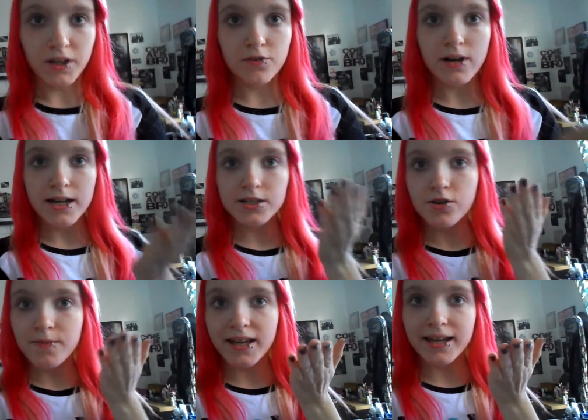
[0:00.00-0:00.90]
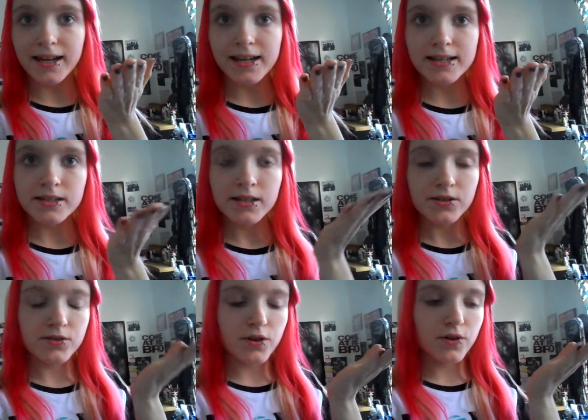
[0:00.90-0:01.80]
But you guys are my kitties,
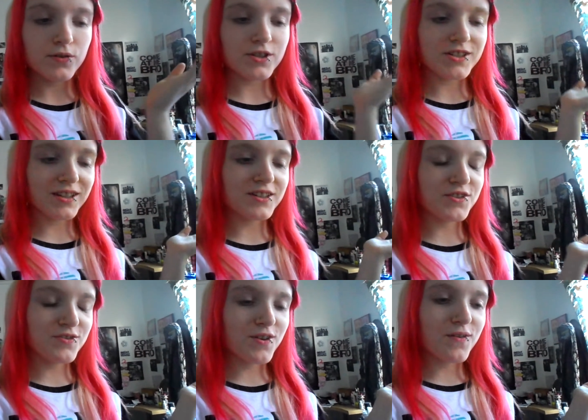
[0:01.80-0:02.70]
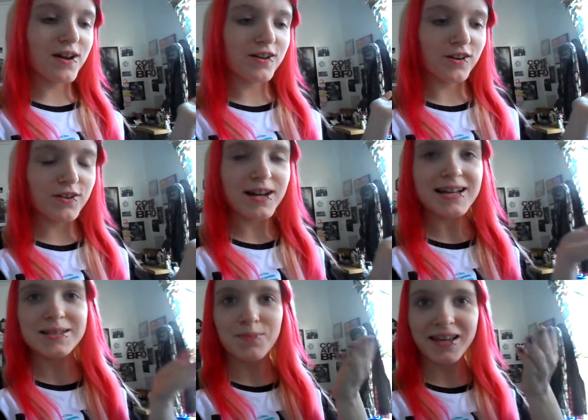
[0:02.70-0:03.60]
so just to let you know, I call you
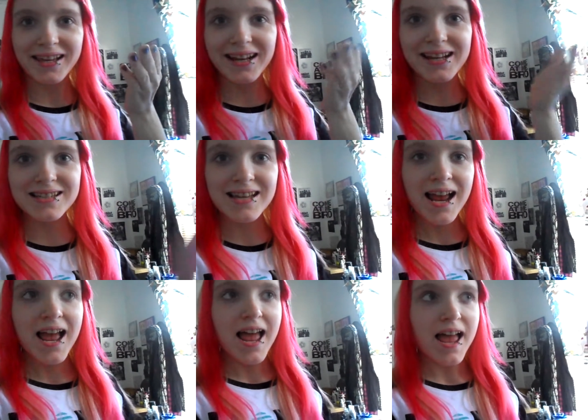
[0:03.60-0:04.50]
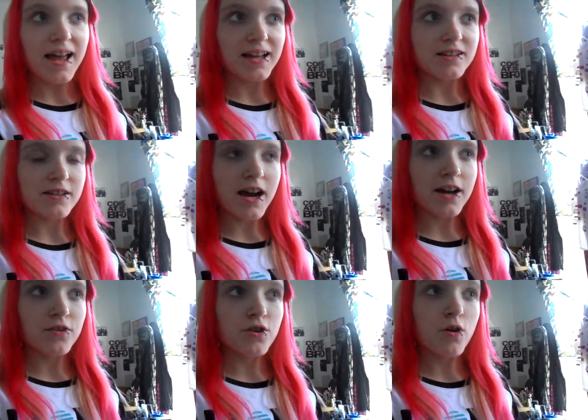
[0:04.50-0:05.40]
guys my kitties. And
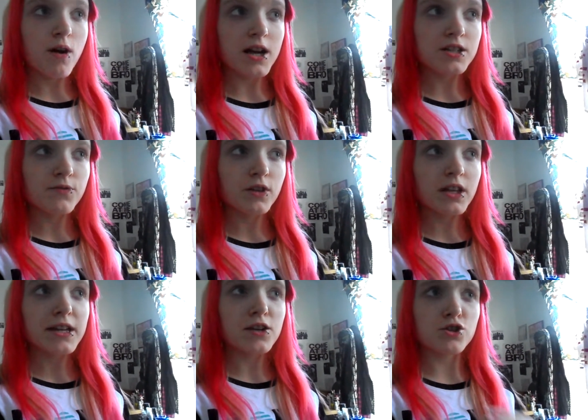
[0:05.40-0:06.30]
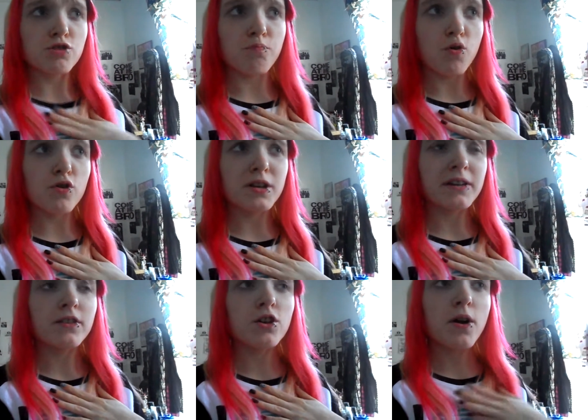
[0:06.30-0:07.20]
I don't know, I just feel like your support, and
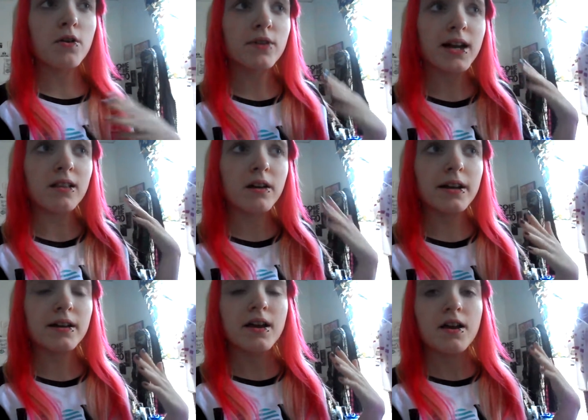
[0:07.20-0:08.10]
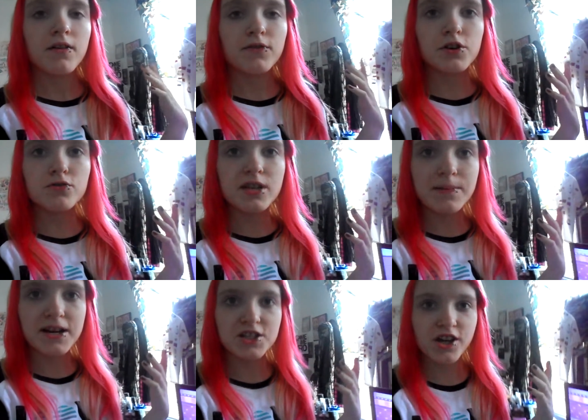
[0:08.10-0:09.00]
even though I don't get a lot of views
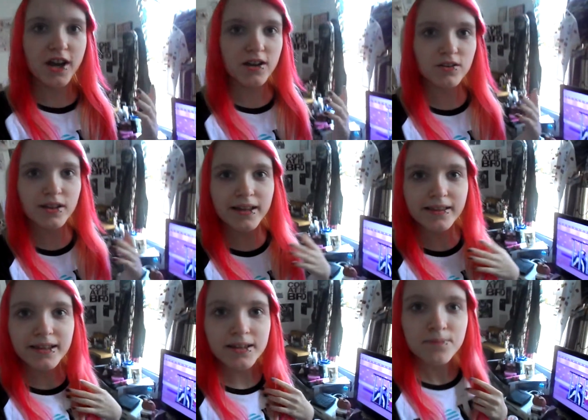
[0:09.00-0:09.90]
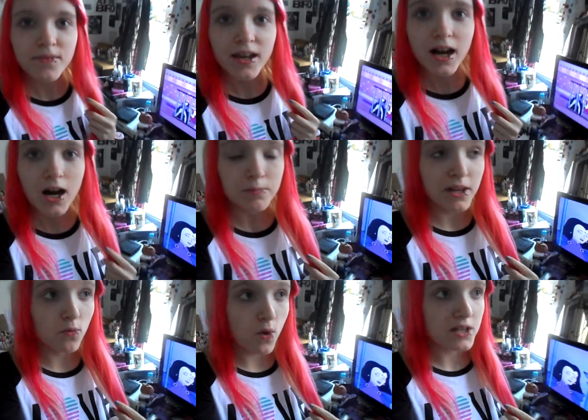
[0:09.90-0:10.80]
on my channel lately,
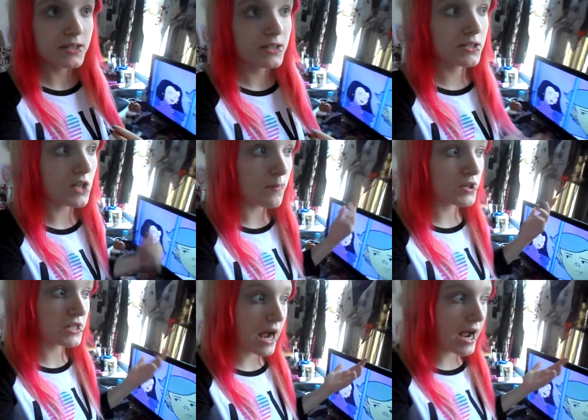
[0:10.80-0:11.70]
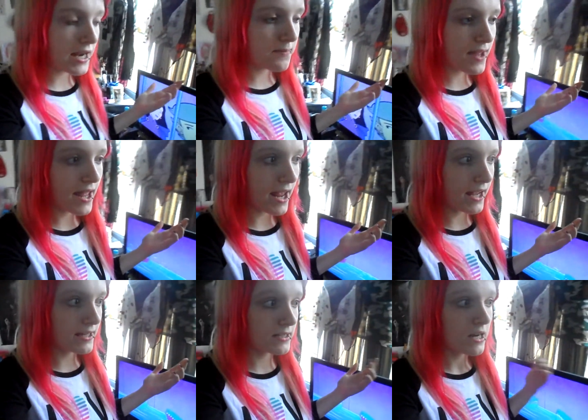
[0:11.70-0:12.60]
it was the summertime,
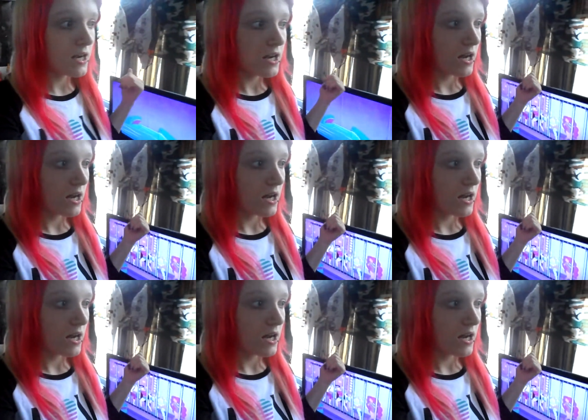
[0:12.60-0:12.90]
and